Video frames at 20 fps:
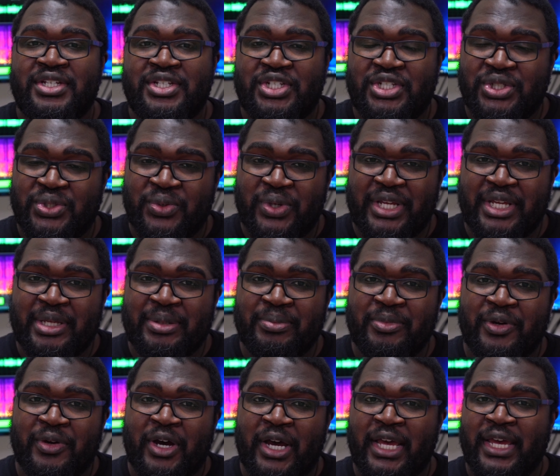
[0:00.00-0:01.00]

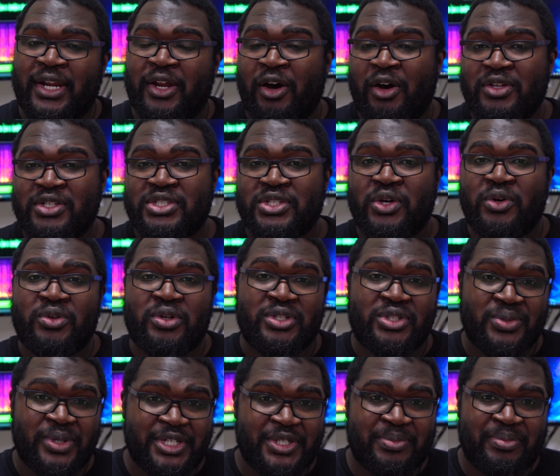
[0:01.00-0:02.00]
stream and also
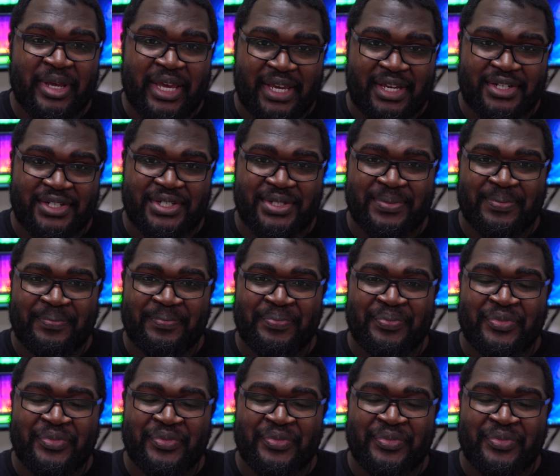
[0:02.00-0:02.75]
Twitch page.